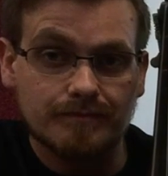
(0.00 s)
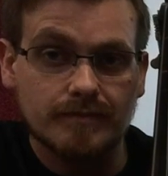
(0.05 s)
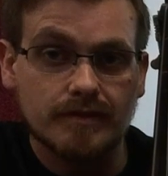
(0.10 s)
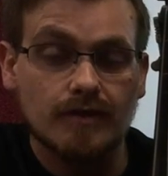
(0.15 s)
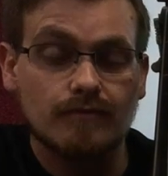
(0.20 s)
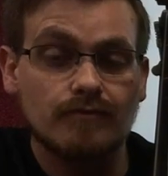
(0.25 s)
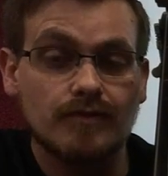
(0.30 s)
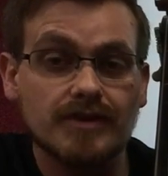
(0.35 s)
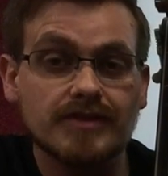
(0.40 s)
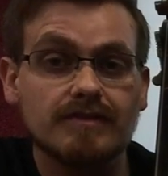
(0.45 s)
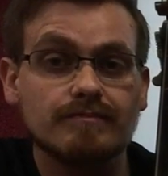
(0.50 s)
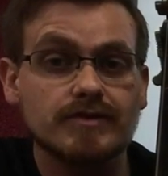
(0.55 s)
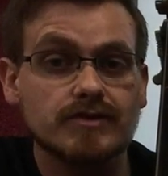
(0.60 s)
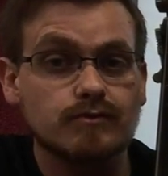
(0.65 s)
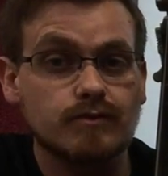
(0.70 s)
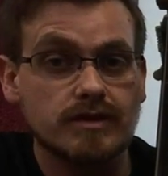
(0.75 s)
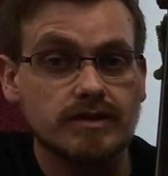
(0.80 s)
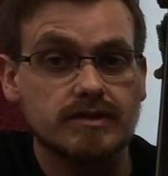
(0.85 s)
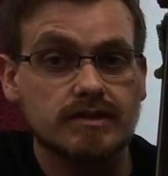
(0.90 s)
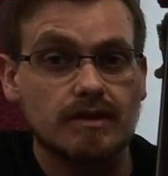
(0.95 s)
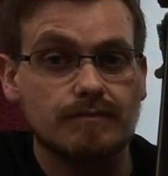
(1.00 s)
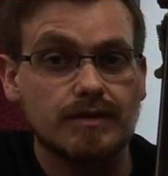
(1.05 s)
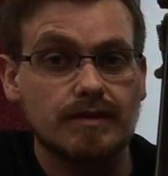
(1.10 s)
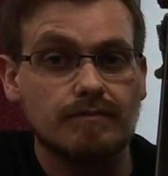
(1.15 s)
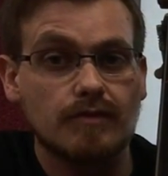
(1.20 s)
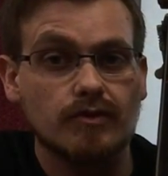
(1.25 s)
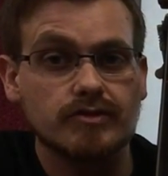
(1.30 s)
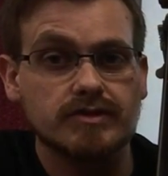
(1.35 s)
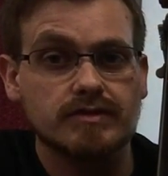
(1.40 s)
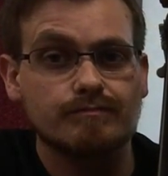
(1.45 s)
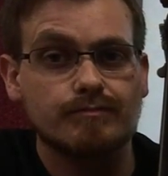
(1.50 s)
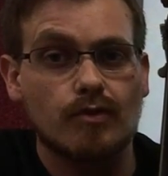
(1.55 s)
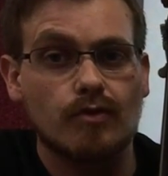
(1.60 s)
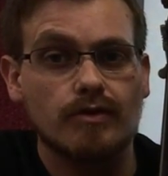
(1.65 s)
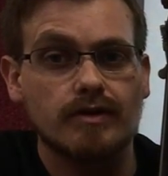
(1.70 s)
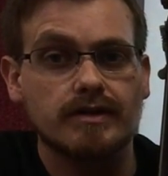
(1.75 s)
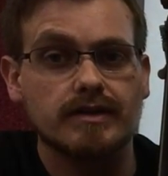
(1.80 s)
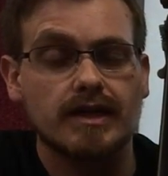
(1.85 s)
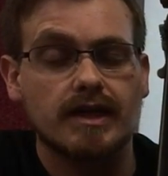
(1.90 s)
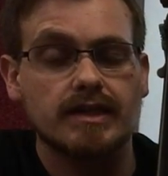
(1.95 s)
The rhythm is what's going to be most
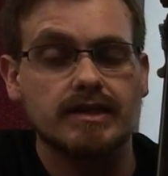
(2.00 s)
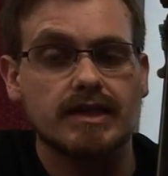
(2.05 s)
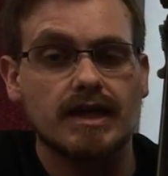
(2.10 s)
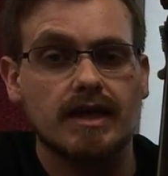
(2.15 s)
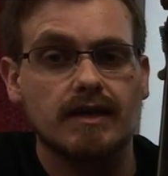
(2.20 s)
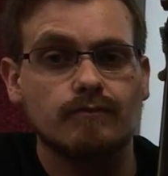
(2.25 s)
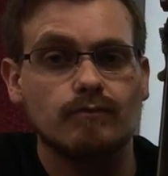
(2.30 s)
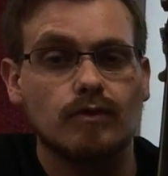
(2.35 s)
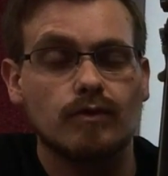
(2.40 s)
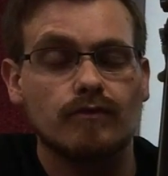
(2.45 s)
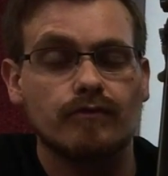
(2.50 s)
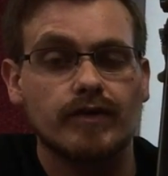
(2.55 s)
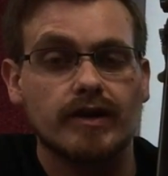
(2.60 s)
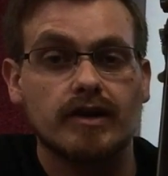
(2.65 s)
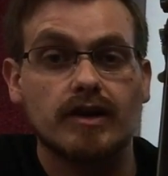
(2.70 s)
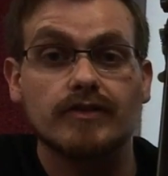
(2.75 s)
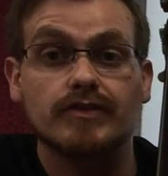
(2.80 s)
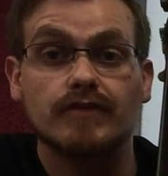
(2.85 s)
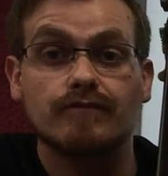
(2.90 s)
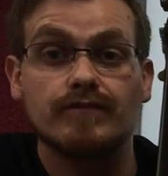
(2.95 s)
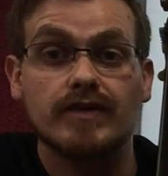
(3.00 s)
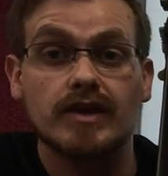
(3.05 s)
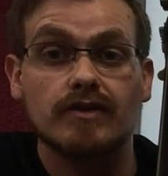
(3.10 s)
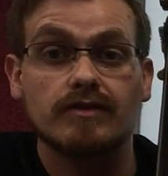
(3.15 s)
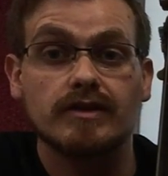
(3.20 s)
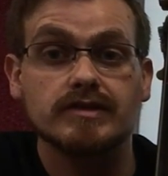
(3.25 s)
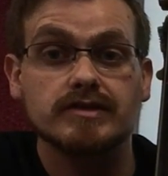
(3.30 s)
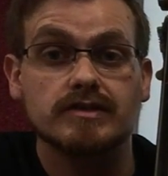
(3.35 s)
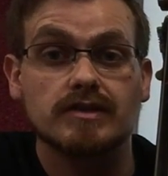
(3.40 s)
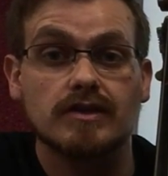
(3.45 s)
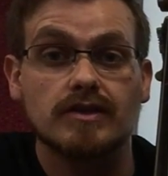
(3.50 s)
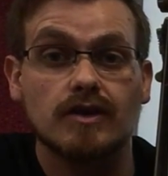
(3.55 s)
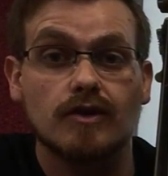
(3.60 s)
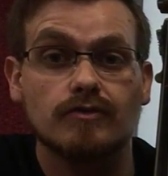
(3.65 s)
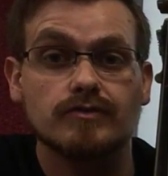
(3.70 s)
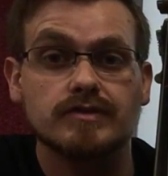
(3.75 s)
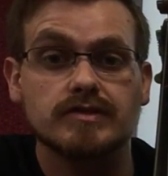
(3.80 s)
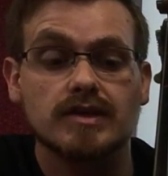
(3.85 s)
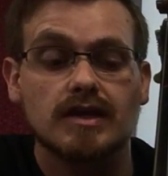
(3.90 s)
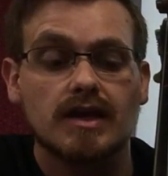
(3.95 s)
important, and then we'll figure out the fingerings and the
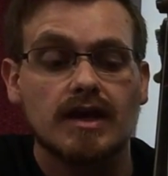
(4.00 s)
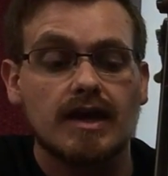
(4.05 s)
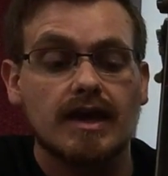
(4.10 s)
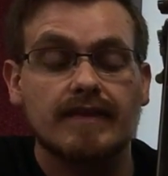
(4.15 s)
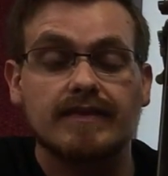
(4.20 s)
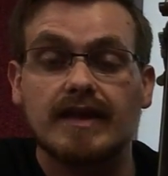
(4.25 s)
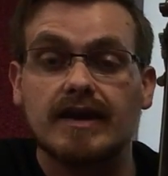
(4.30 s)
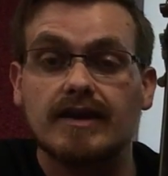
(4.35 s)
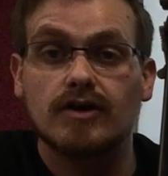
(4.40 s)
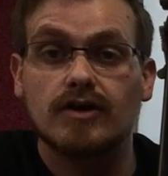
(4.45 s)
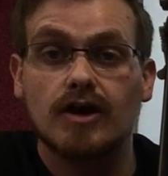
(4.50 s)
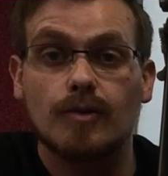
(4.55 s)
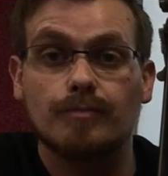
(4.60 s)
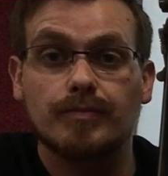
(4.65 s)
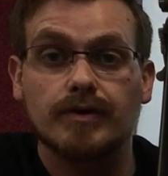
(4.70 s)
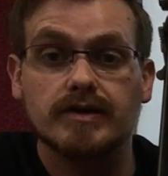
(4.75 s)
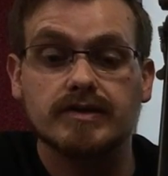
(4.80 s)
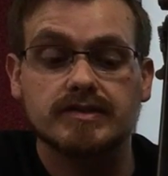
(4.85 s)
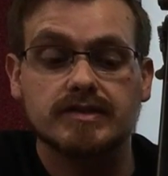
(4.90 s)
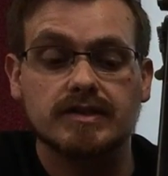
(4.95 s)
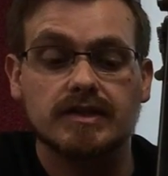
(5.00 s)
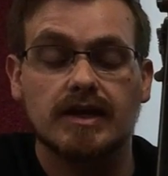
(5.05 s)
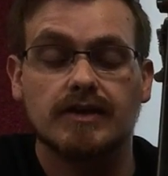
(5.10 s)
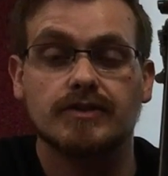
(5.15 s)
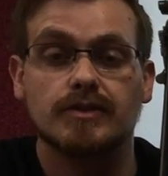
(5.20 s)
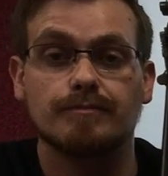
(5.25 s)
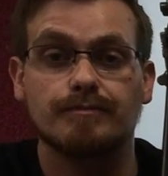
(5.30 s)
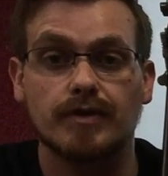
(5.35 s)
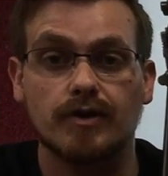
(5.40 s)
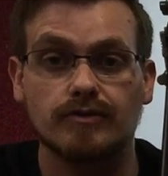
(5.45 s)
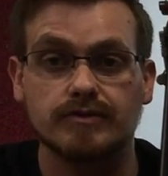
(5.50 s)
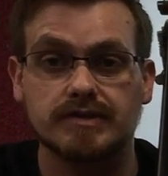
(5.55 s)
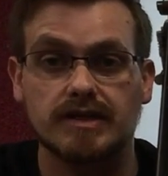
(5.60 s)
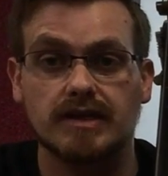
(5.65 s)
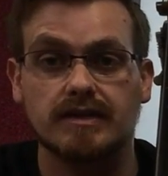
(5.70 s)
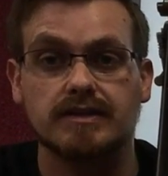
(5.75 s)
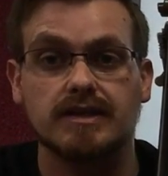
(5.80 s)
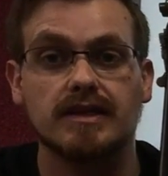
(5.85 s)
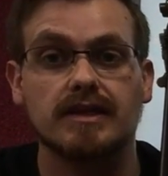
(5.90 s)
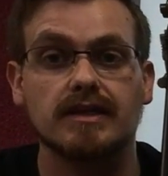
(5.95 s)
notes, and help us get the bow
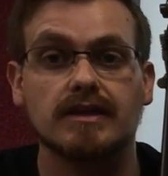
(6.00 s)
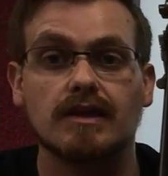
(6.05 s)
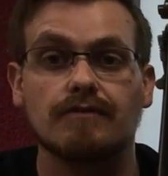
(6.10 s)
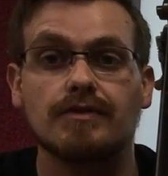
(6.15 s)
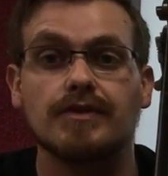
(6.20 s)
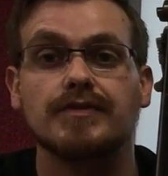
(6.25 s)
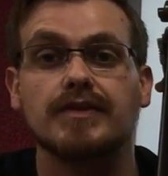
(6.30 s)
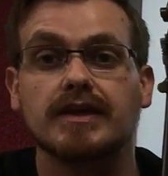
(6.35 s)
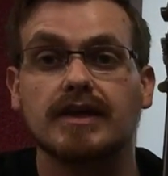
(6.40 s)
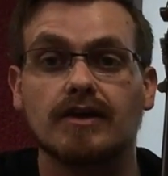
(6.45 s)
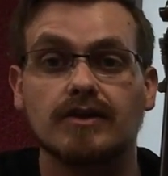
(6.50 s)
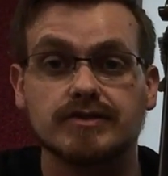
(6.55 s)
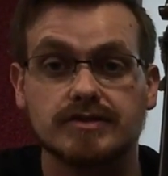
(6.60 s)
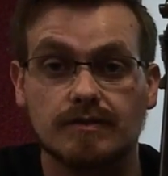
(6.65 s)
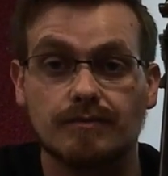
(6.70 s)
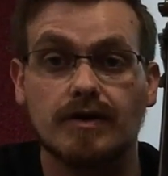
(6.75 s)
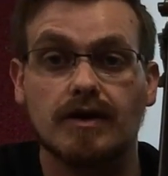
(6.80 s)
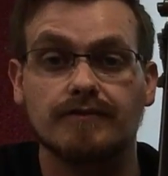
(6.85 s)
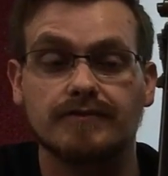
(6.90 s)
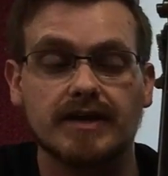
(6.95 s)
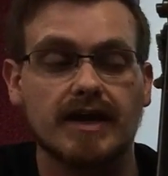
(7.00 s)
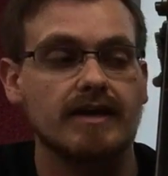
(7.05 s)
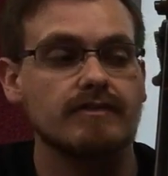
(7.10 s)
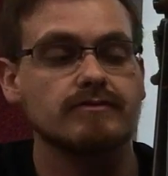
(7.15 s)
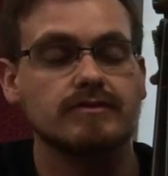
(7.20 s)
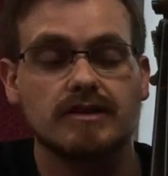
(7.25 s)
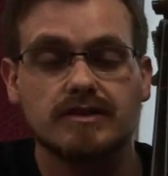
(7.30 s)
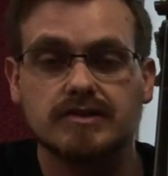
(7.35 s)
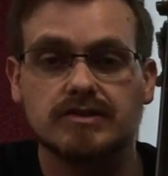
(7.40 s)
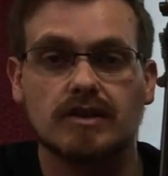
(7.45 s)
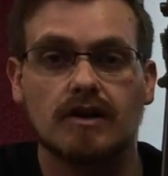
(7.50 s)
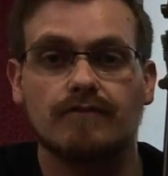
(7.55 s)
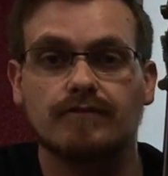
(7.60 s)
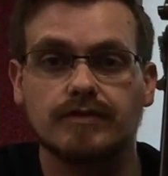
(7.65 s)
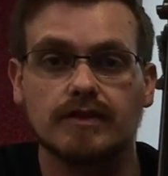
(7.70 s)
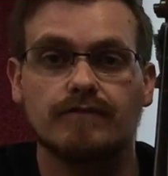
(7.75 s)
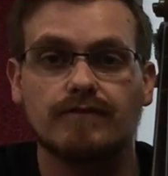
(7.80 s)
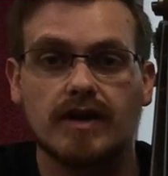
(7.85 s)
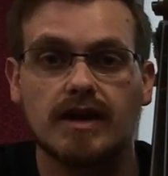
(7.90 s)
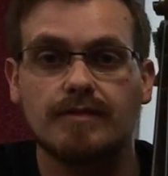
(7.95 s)
technique and everything else above that. Let's start
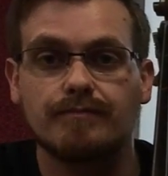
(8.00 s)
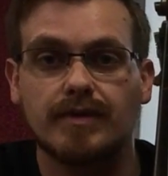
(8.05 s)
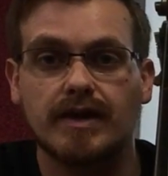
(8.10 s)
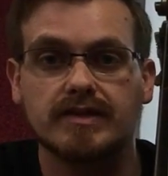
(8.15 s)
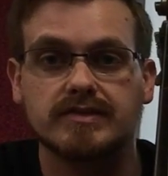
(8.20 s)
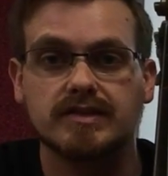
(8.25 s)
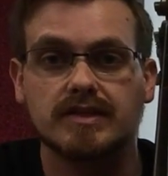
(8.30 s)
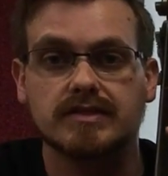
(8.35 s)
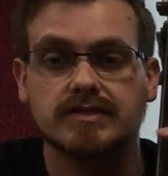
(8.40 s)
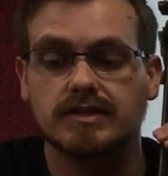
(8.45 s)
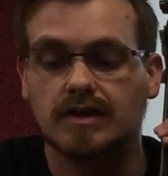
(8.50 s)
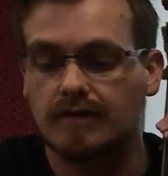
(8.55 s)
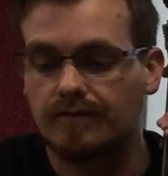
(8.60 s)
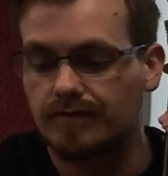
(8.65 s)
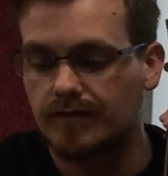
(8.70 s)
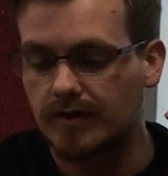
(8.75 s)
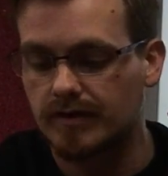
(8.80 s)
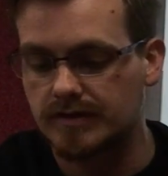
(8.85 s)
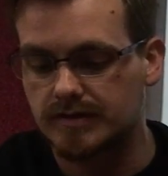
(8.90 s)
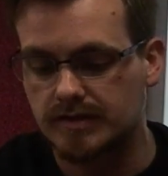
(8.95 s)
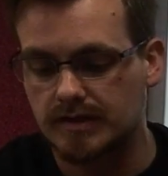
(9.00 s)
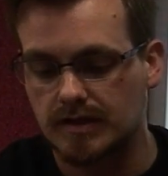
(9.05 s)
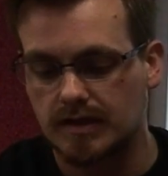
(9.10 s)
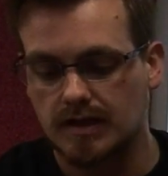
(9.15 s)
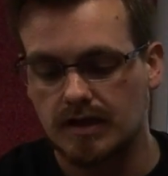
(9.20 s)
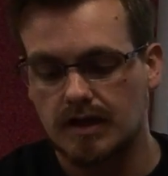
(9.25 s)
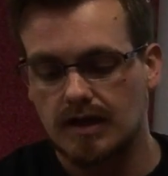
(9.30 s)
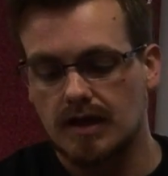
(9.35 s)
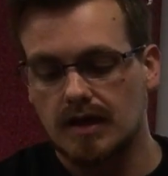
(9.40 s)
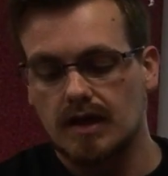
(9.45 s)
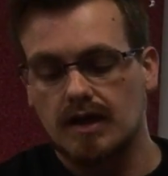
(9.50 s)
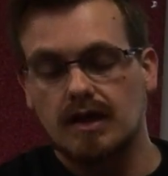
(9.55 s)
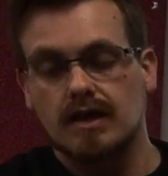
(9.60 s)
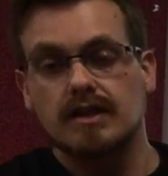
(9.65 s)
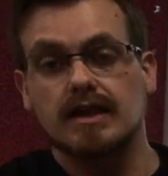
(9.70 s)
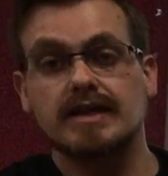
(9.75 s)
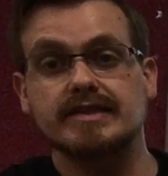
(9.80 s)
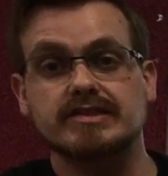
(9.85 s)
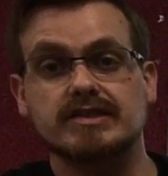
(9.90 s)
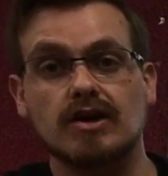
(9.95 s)
from the very basic stuff first.
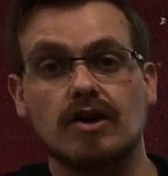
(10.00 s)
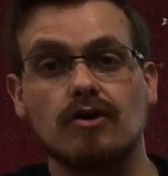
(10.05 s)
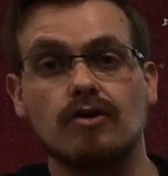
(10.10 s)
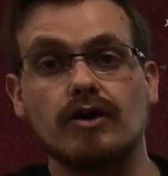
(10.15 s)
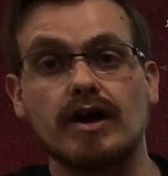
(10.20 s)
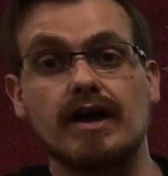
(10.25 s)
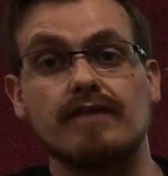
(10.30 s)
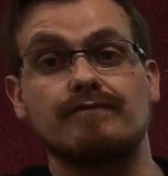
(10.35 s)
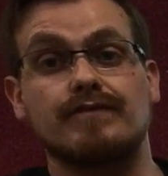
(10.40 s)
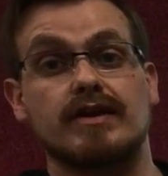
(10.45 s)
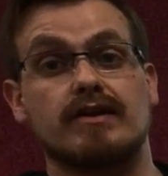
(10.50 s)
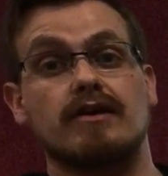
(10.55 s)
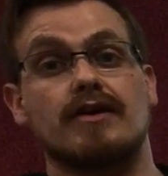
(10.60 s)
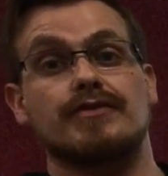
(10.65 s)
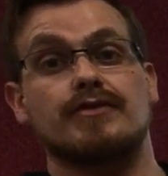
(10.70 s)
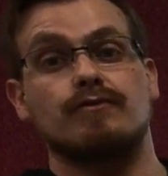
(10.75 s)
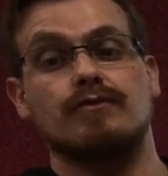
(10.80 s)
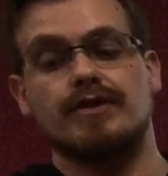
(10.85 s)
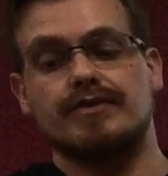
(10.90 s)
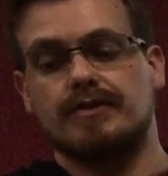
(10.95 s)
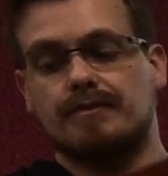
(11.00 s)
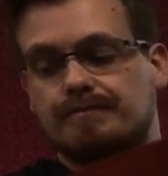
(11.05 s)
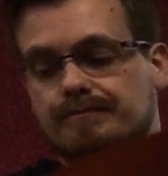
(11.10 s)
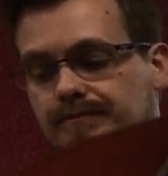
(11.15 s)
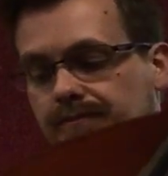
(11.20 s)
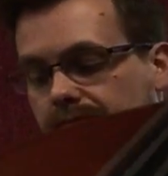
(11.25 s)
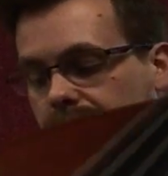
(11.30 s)
Let's go and figure out the rhythm.